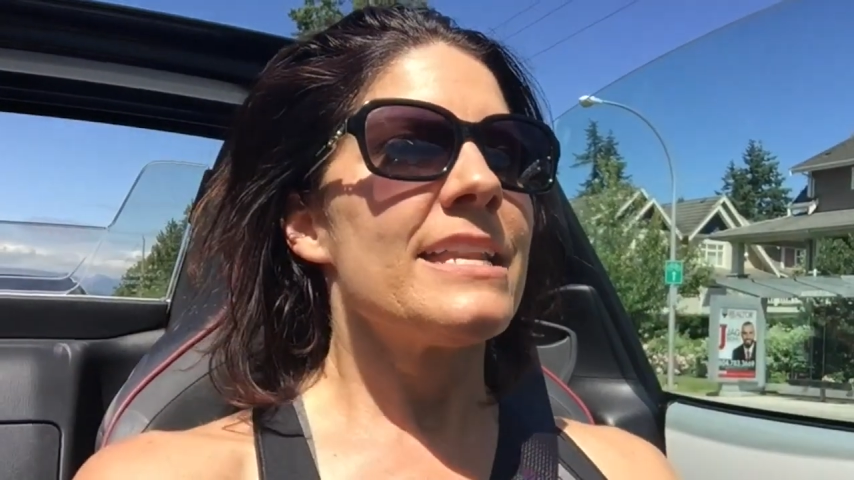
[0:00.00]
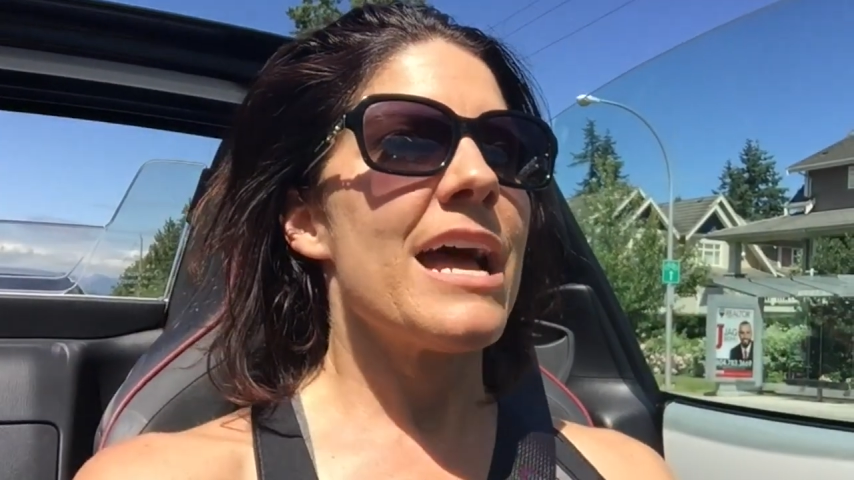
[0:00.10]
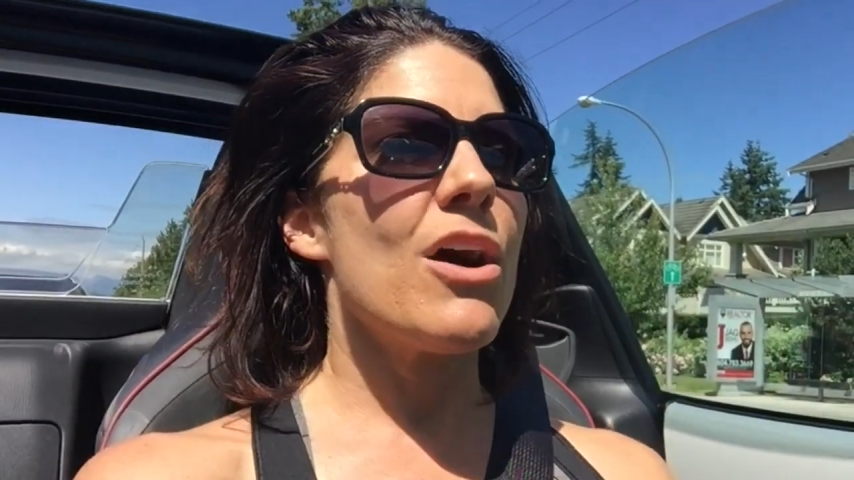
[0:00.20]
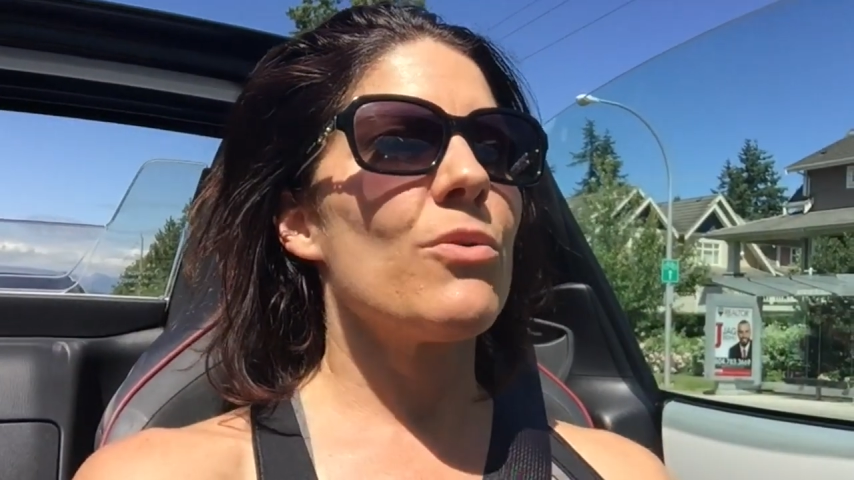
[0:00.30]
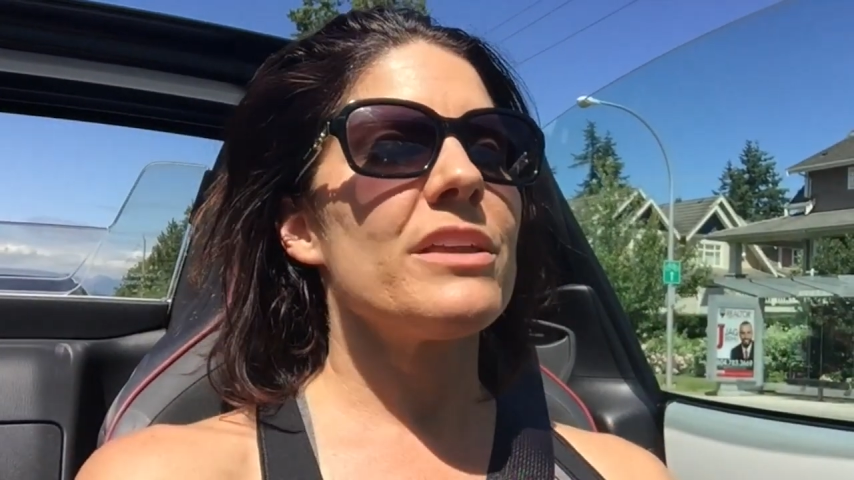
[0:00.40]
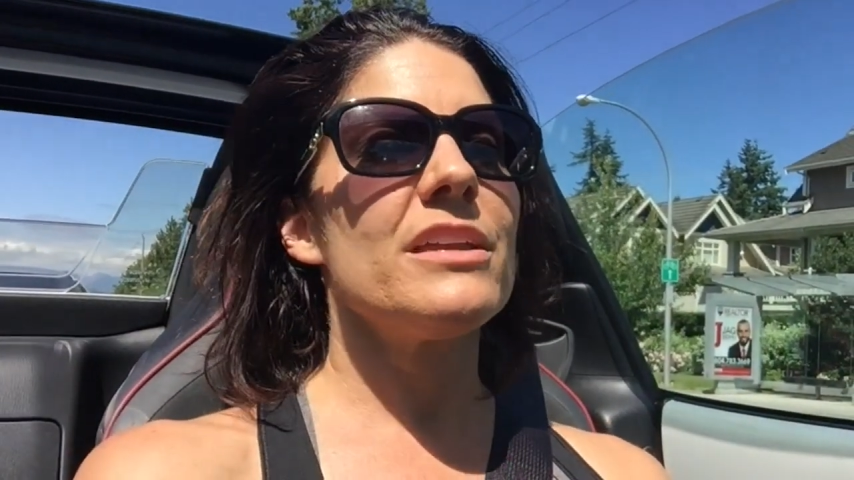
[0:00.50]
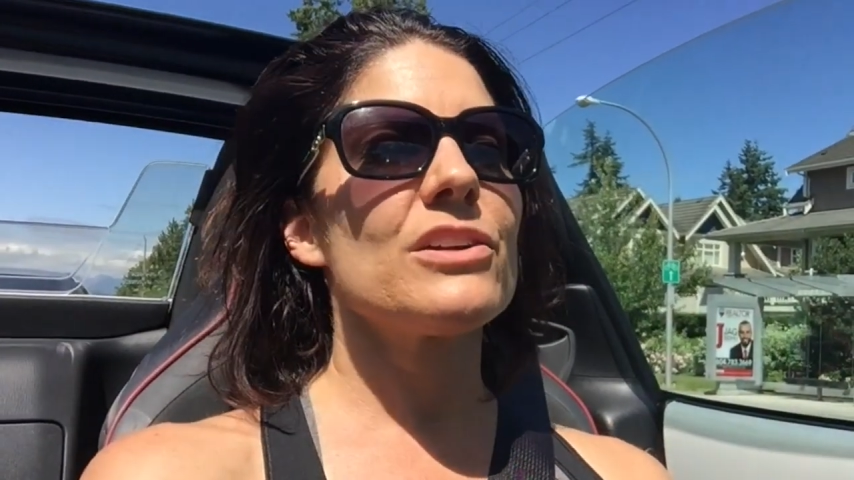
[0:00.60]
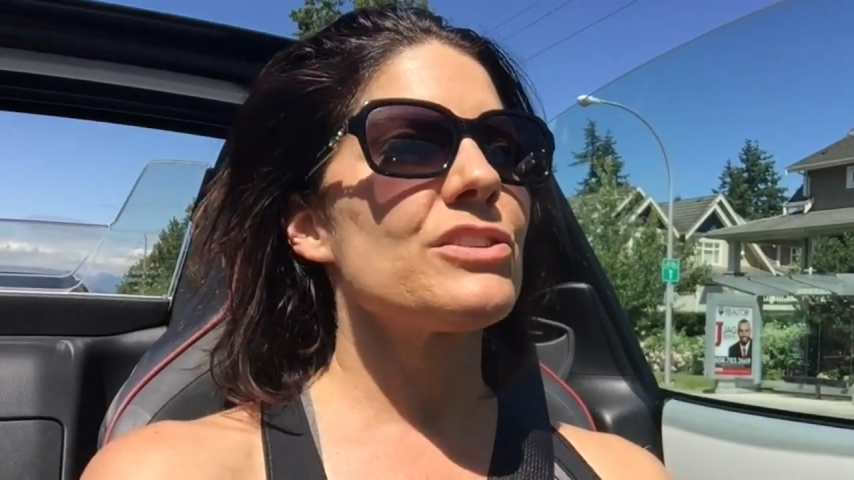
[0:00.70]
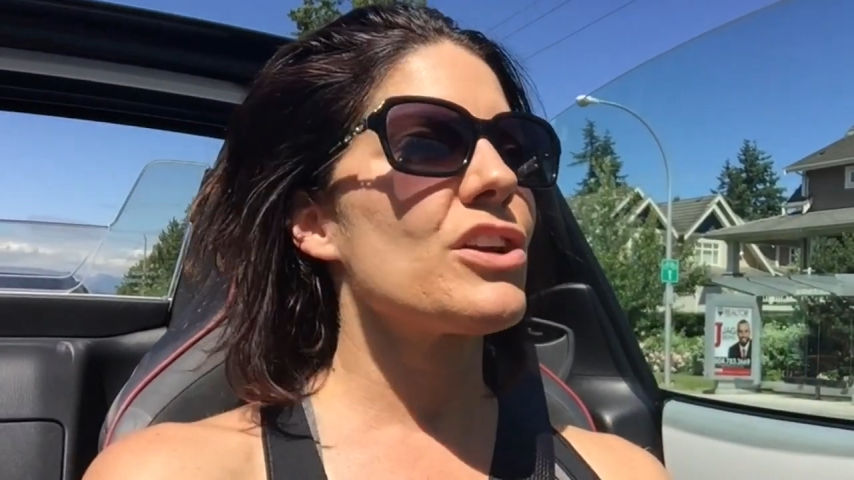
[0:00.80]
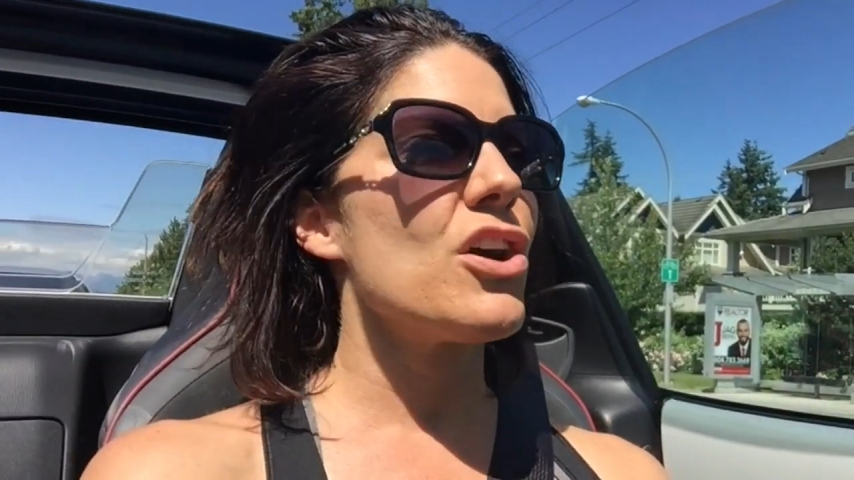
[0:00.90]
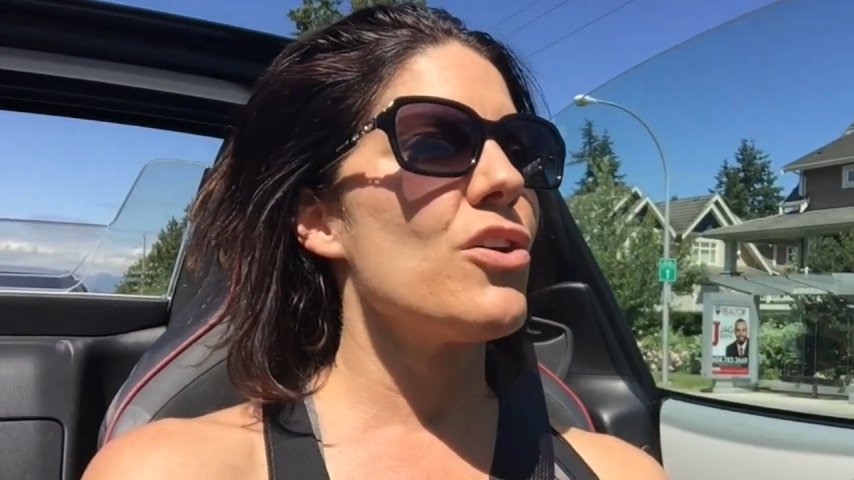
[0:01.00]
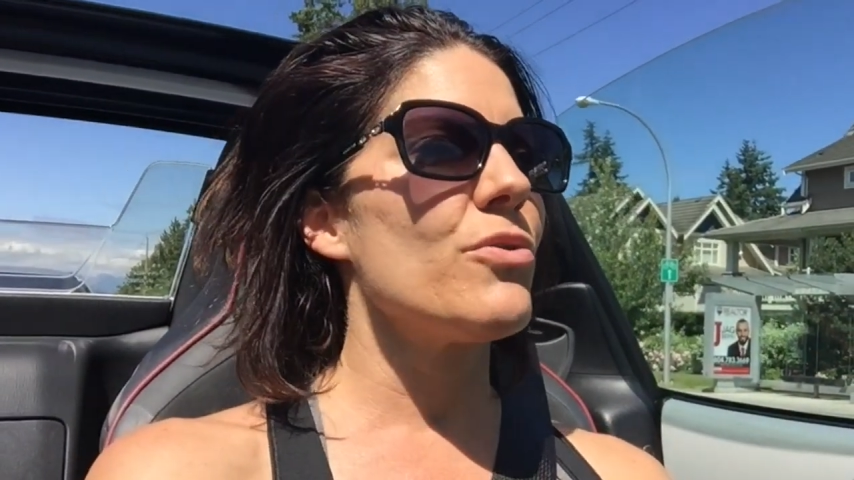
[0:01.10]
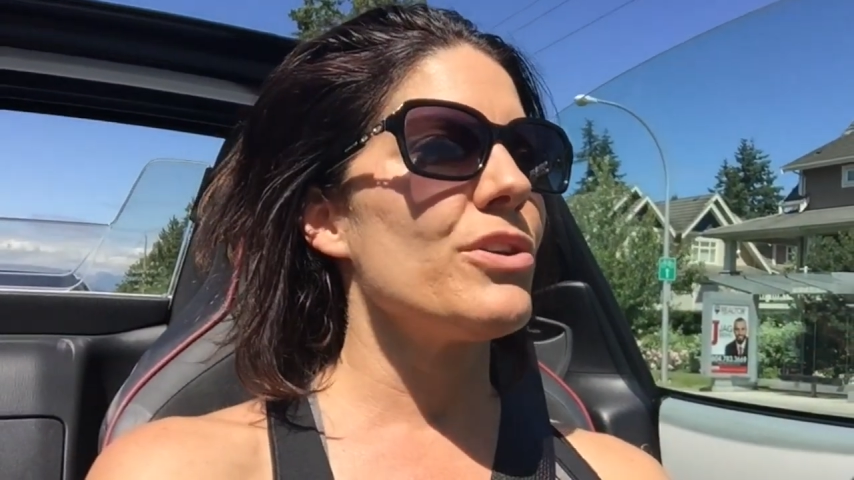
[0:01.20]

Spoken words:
Now, years ago,